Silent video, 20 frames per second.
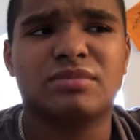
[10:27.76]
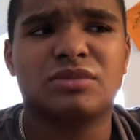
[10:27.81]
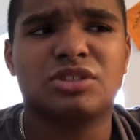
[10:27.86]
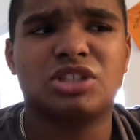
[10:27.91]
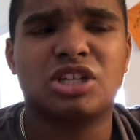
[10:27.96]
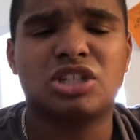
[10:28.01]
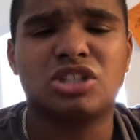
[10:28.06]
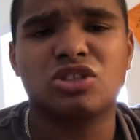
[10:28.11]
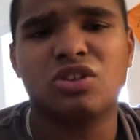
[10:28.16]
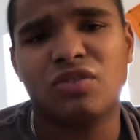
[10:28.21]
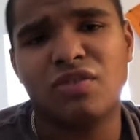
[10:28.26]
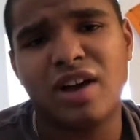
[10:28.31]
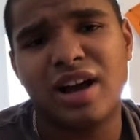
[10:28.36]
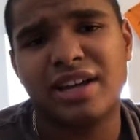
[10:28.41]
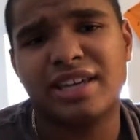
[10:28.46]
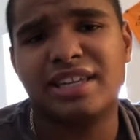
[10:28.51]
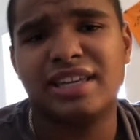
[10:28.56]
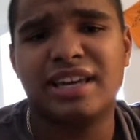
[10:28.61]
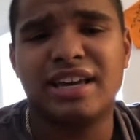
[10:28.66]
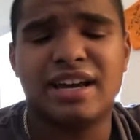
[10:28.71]

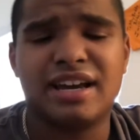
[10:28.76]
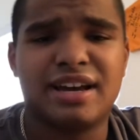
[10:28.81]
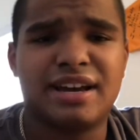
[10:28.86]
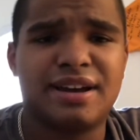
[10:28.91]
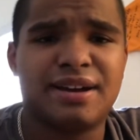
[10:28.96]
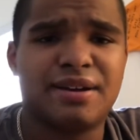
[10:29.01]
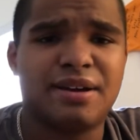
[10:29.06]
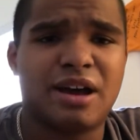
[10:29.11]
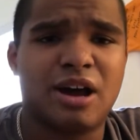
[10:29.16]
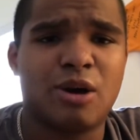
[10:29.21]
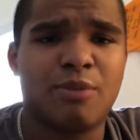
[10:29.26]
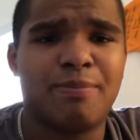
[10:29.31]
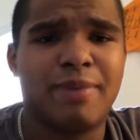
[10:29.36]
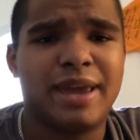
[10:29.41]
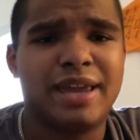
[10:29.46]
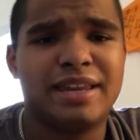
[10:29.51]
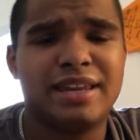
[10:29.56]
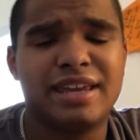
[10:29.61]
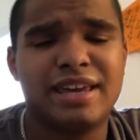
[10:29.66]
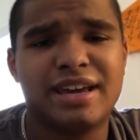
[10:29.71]
Czechoslovakia,
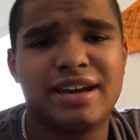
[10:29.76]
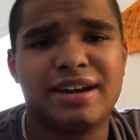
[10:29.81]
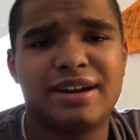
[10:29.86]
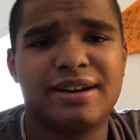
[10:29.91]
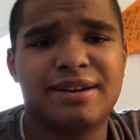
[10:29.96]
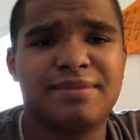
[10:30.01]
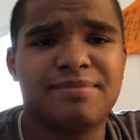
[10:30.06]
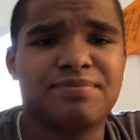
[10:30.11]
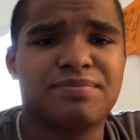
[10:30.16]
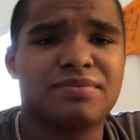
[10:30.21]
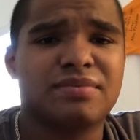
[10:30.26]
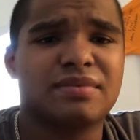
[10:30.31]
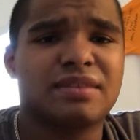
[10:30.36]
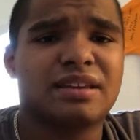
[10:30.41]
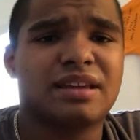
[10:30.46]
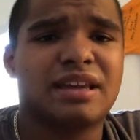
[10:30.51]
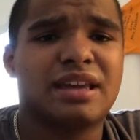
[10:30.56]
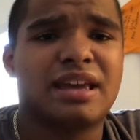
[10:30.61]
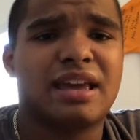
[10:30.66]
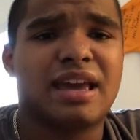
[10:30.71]
Albania,
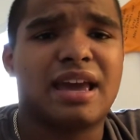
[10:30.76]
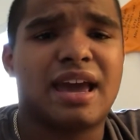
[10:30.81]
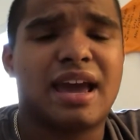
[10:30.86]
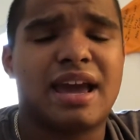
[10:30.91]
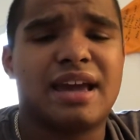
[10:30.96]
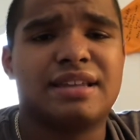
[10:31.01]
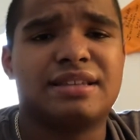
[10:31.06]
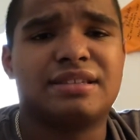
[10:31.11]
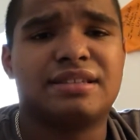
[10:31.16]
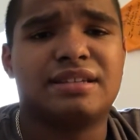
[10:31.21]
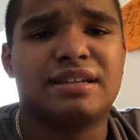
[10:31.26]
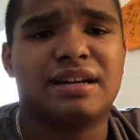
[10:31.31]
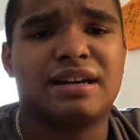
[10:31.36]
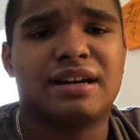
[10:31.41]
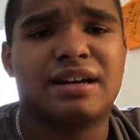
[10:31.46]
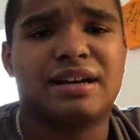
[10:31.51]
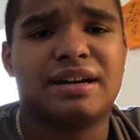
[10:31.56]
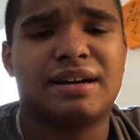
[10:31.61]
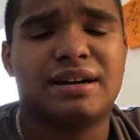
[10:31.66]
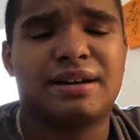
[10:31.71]
and
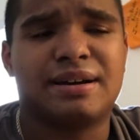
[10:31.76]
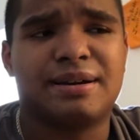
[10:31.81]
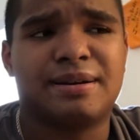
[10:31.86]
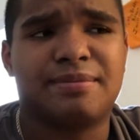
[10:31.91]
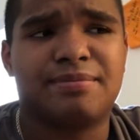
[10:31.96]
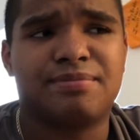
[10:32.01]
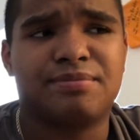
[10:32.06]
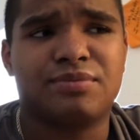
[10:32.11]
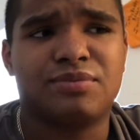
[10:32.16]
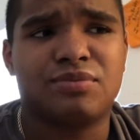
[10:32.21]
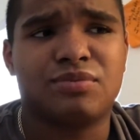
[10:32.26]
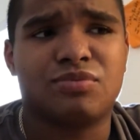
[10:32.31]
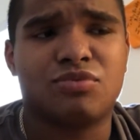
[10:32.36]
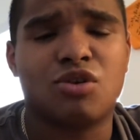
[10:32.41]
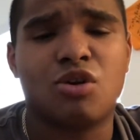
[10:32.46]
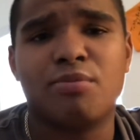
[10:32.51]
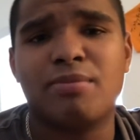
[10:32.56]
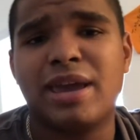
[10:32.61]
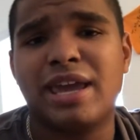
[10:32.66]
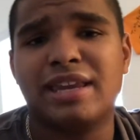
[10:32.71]

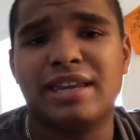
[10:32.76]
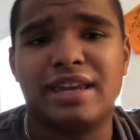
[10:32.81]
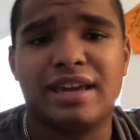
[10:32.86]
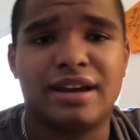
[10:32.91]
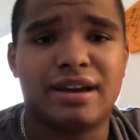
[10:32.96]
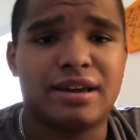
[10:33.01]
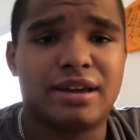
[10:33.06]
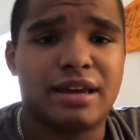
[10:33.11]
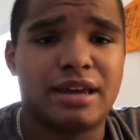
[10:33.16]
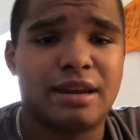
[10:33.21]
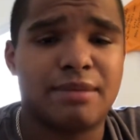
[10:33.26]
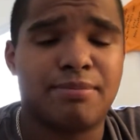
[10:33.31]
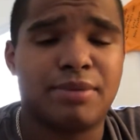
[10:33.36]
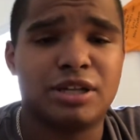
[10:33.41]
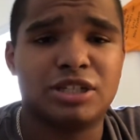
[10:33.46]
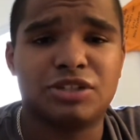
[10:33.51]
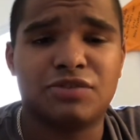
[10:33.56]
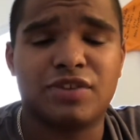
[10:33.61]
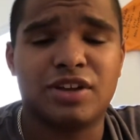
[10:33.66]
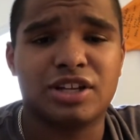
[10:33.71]
Romania, and a
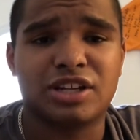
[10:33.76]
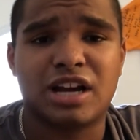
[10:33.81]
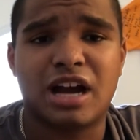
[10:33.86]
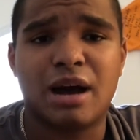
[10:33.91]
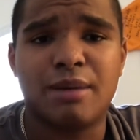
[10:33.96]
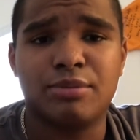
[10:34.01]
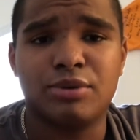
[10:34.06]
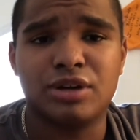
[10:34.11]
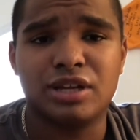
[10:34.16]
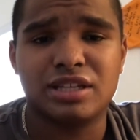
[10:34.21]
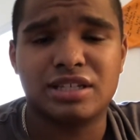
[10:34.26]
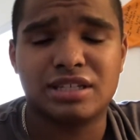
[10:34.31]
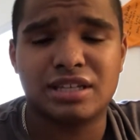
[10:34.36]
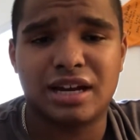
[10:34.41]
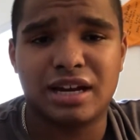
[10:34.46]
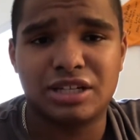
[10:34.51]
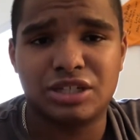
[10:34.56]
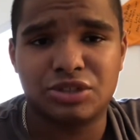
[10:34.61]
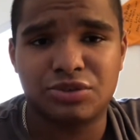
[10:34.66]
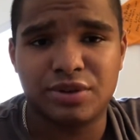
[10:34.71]
bunch of other communist
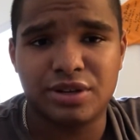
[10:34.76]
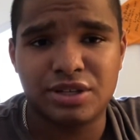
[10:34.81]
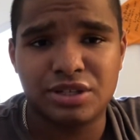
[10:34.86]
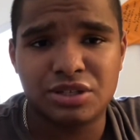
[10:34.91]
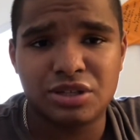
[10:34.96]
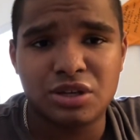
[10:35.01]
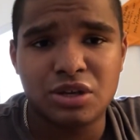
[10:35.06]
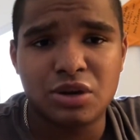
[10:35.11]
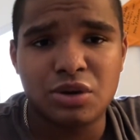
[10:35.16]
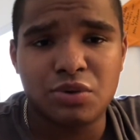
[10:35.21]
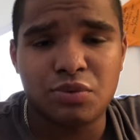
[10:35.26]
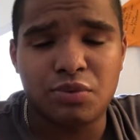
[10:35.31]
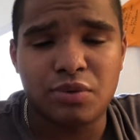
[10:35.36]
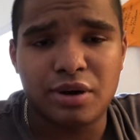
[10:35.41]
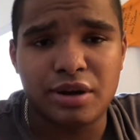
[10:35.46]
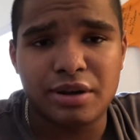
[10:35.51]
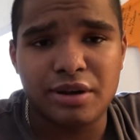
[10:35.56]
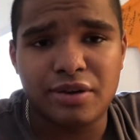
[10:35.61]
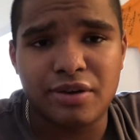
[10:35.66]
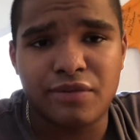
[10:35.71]
countries
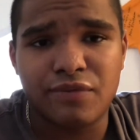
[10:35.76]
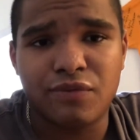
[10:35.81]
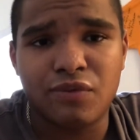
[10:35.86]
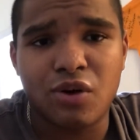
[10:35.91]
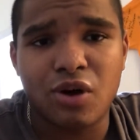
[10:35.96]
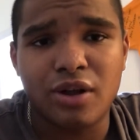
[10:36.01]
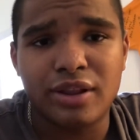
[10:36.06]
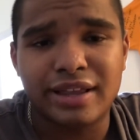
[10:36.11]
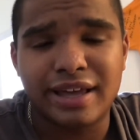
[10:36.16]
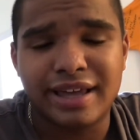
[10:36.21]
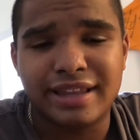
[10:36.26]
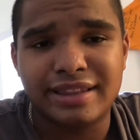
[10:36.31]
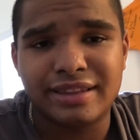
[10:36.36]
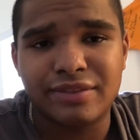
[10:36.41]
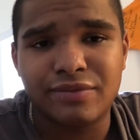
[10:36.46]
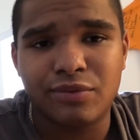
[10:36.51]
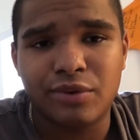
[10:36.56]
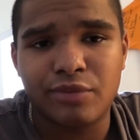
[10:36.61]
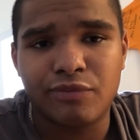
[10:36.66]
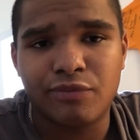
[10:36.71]
would fall and
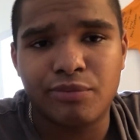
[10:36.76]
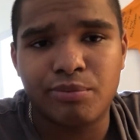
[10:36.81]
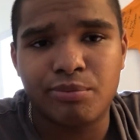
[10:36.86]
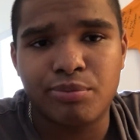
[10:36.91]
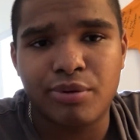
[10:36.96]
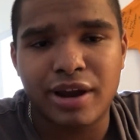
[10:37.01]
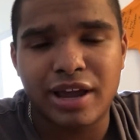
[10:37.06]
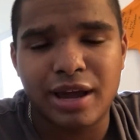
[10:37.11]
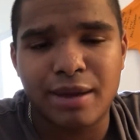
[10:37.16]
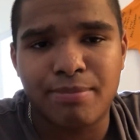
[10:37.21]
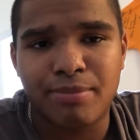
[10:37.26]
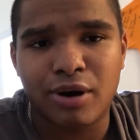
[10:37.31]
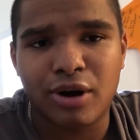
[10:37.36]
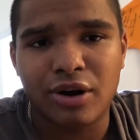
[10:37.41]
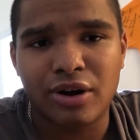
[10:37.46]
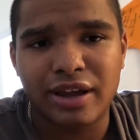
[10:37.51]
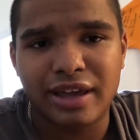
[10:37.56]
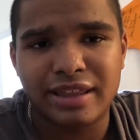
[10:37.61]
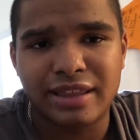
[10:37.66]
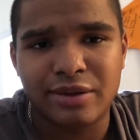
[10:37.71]
would break
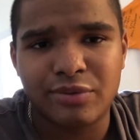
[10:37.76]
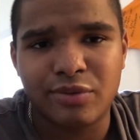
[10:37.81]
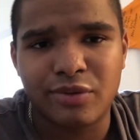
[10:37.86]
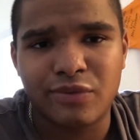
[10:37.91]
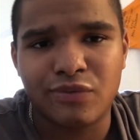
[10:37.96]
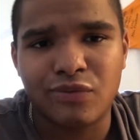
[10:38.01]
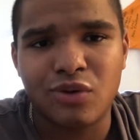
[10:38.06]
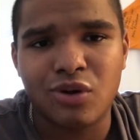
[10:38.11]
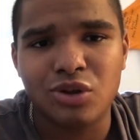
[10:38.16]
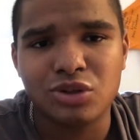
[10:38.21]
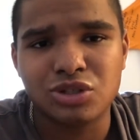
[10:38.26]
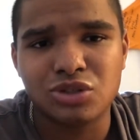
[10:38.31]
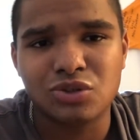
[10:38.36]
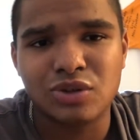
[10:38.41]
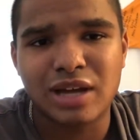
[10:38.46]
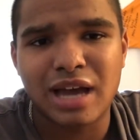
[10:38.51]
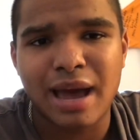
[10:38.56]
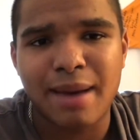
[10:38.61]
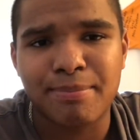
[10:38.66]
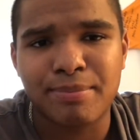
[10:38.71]
apart, and they would fall to
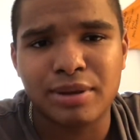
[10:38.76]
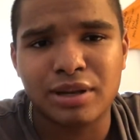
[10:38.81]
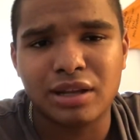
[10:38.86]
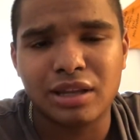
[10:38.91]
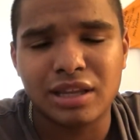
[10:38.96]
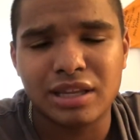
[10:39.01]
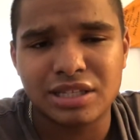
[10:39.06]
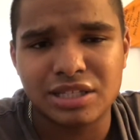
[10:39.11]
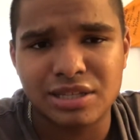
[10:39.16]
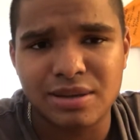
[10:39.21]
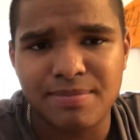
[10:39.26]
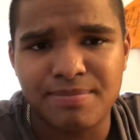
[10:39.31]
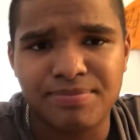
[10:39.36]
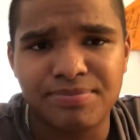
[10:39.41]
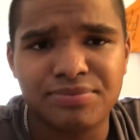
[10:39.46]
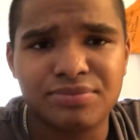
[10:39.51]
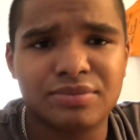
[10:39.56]
capitalism.